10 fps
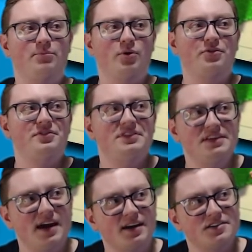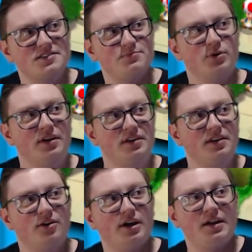both DX, but
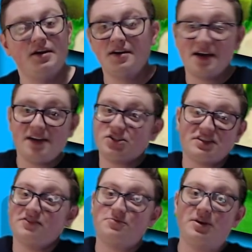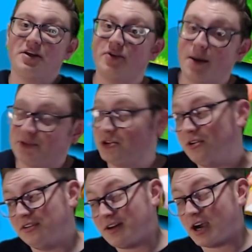you know what? It just gives me another
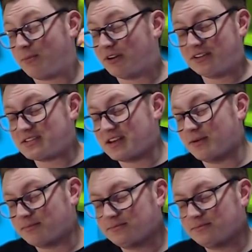opportunity to talk about this game.